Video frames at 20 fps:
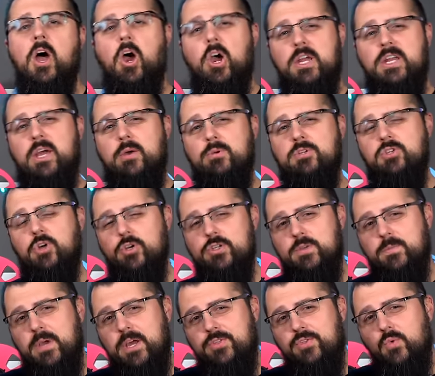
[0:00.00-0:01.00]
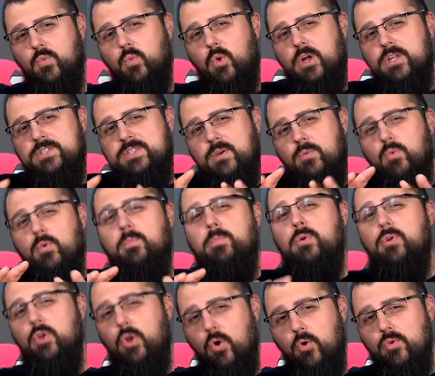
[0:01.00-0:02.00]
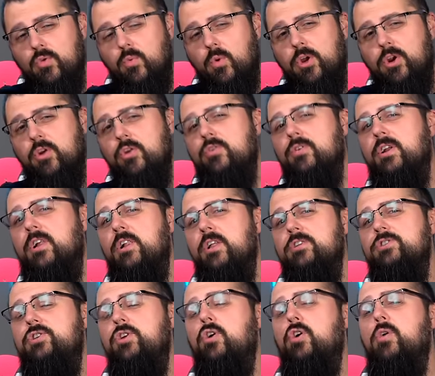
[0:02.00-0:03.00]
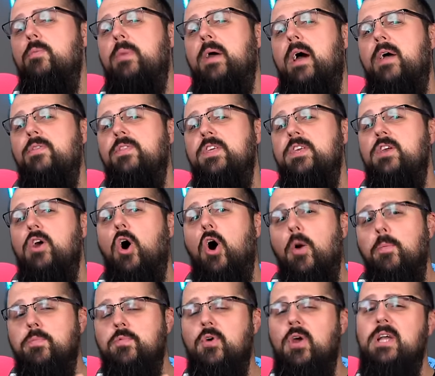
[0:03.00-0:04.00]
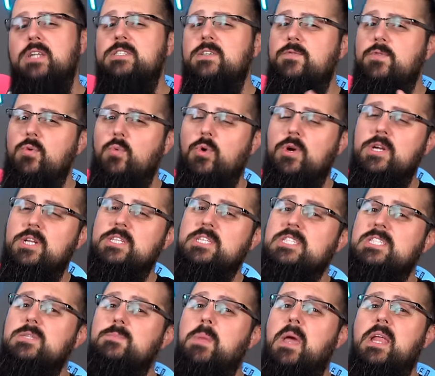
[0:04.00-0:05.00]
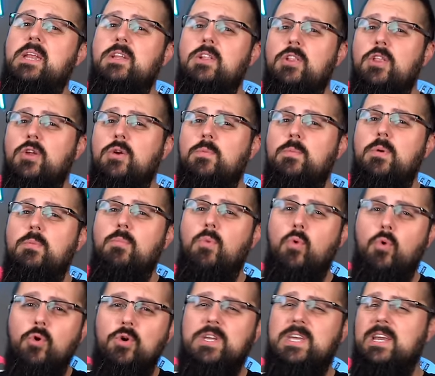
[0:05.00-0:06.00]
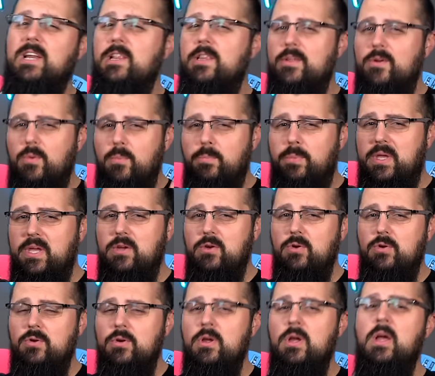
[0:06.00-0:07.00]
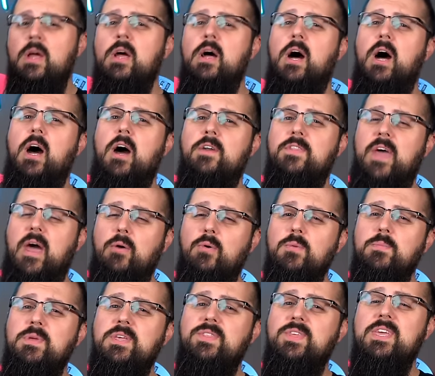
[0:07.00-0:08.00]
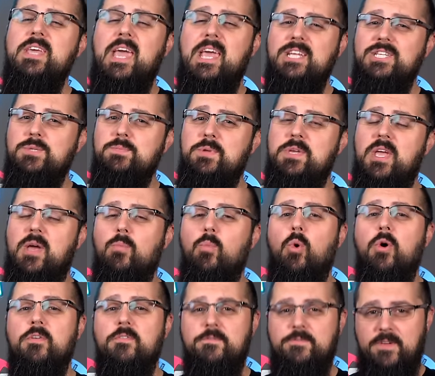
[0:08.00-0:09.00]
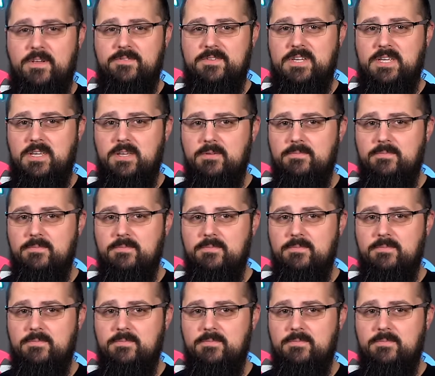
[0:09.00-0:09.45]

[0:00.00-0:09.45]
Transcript: right, now we talked about the ones that were below the 100. Now let's talk about the upgrades. If you wanted to spend a little bit more, get a little bigger, that would be the HPM 150.